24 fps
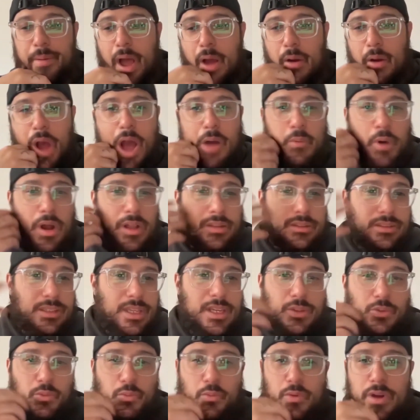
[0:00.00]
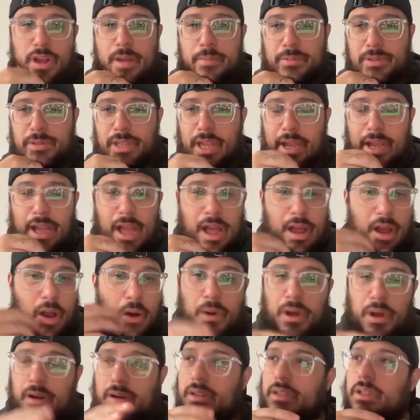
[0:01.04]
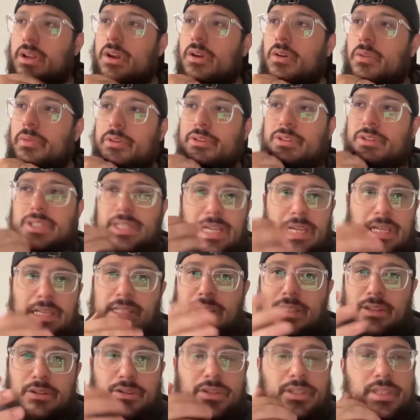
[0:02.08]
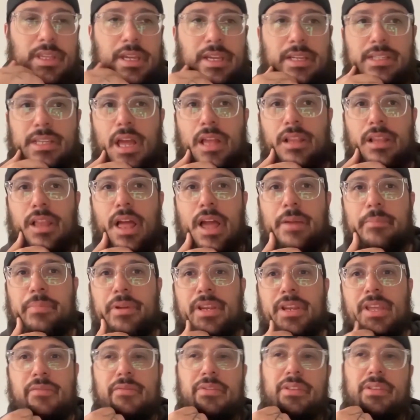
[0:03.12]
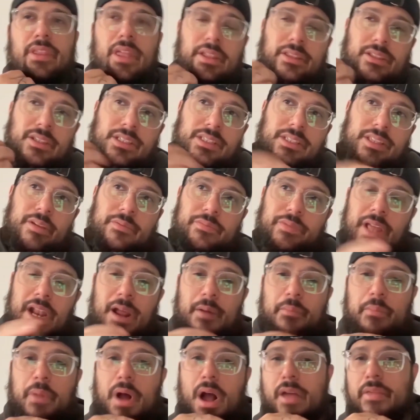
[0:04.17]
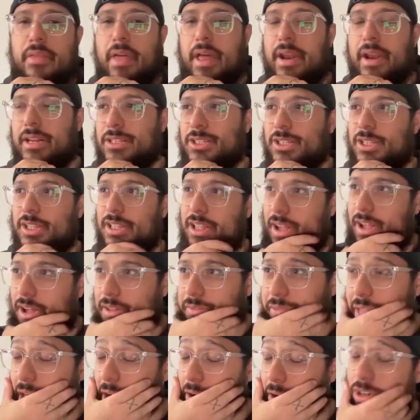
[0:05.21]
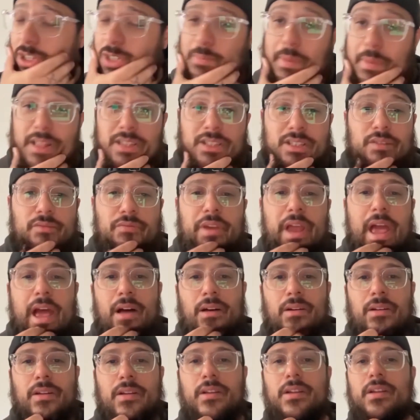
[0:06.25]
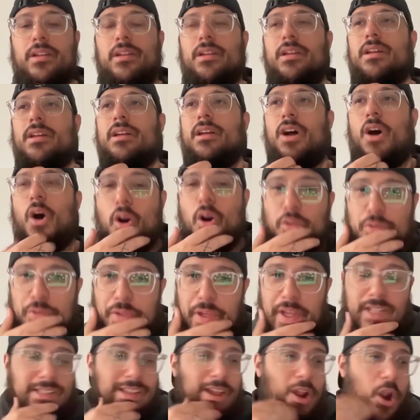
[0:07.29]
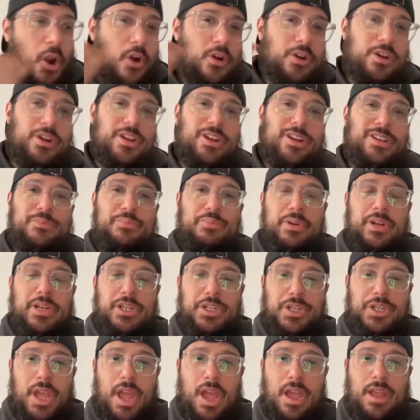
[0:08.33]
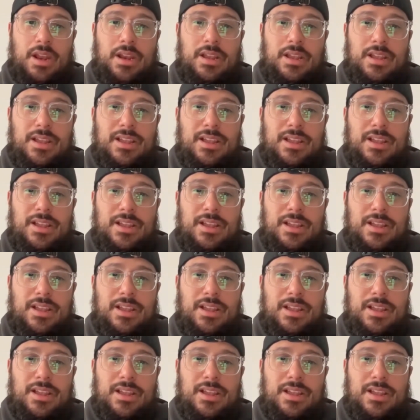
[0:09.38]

I want these whips. Like I want, you know, there's things I like, but even like the stuff that I buy that are expensive now are things that aren't going to depreciate.